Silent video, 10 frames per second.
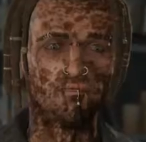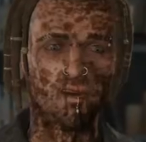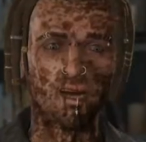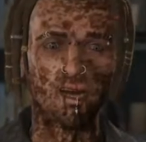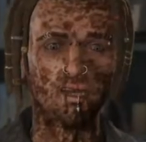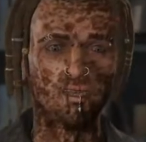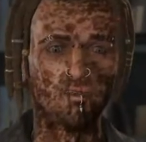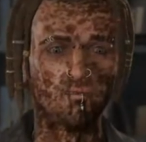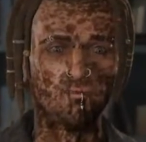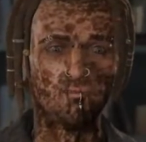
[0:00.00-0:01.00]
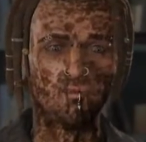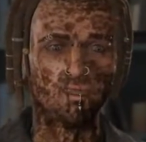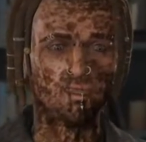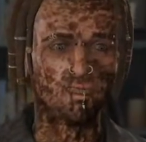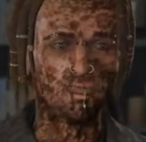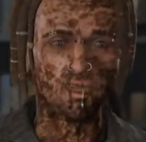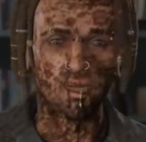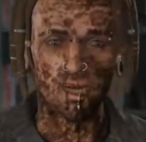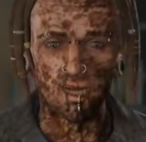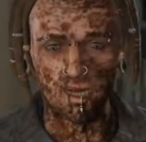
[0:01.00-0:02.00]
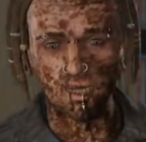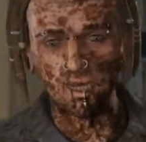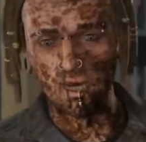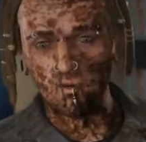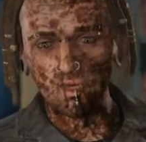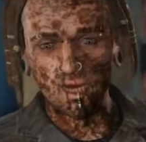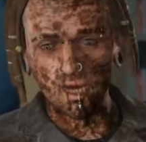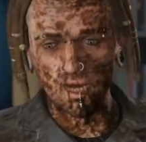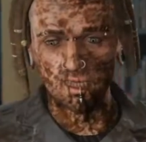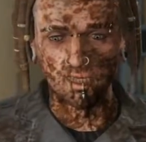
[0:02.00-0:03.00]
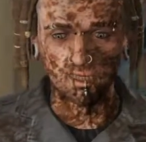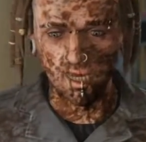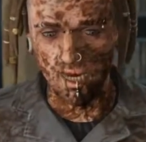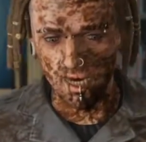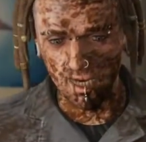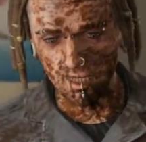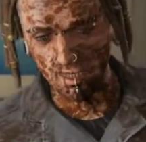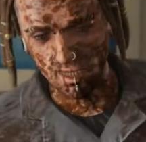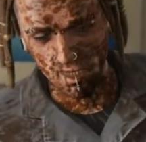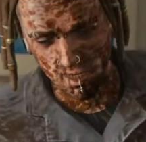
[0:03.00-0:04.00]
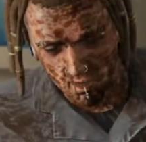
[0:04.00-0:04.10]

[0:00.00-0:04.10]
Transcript: fine. Ain't no one understands